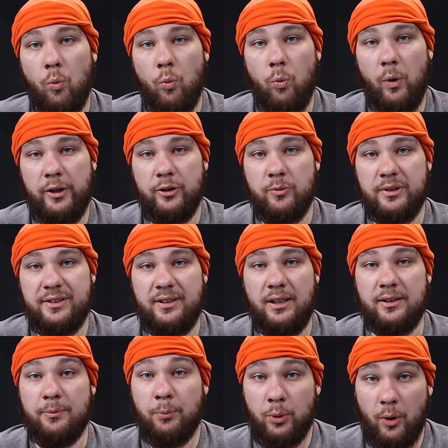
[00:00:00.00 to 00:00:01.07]
what you would
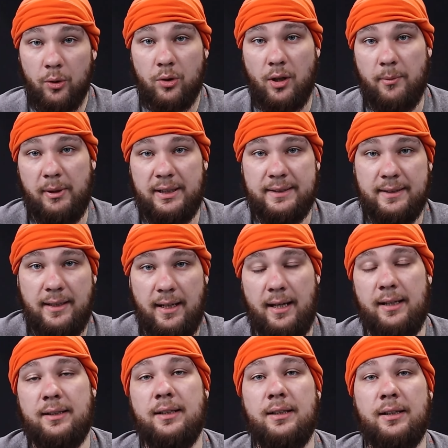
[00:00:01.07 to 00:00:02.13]
see as programming
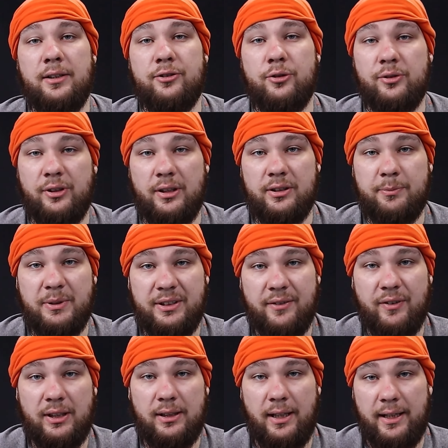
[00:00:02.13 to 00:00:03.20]
today is using a
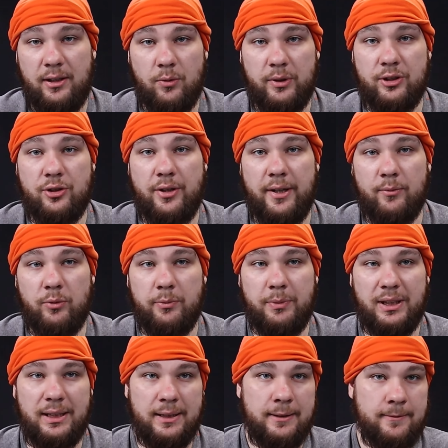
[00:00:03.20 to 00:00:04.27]
specific language that would
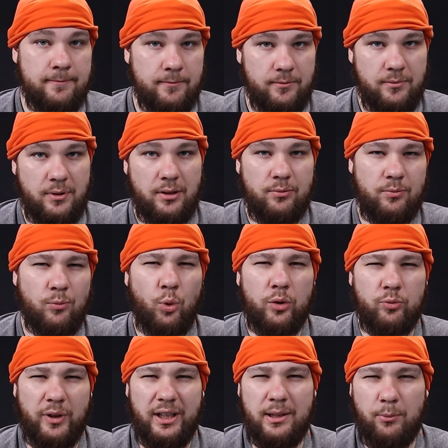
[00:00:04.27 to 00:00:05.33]
be
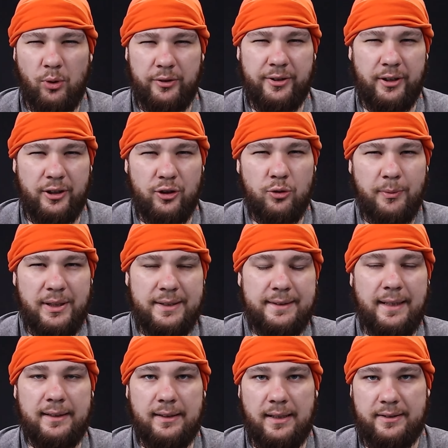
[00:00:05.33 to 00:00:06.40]
more readable to
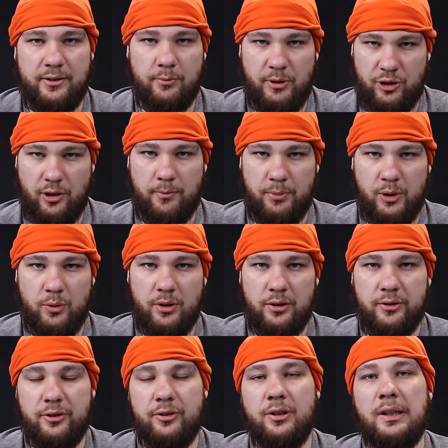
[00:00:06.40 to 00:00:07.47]
humans and not so much
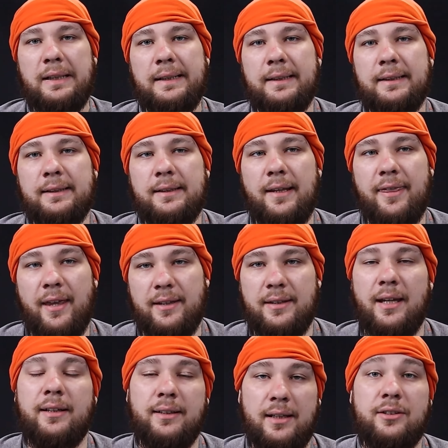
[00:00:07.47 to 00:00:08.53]
computers, that
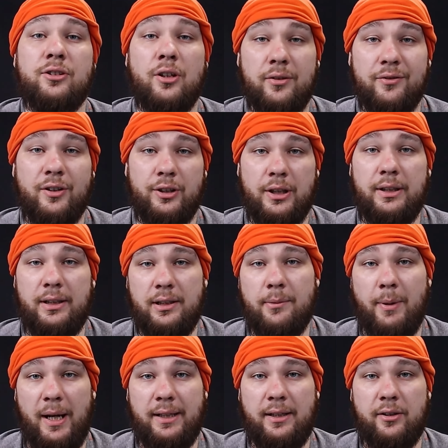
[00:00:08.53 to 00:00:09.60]
then gets converted into
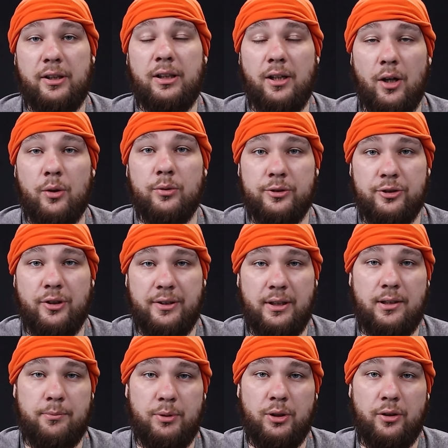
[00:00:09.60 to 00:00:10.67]
binary code so that
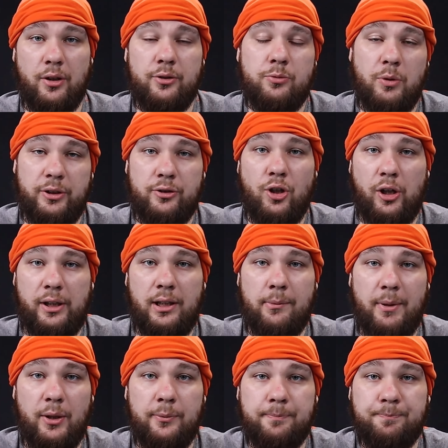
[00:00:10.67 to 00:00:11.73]
the computer knows what you're talking
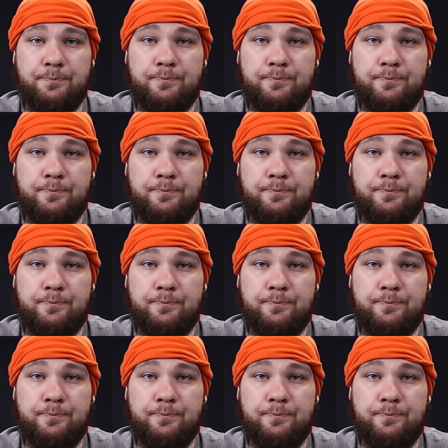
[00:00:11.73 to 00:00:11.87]
about.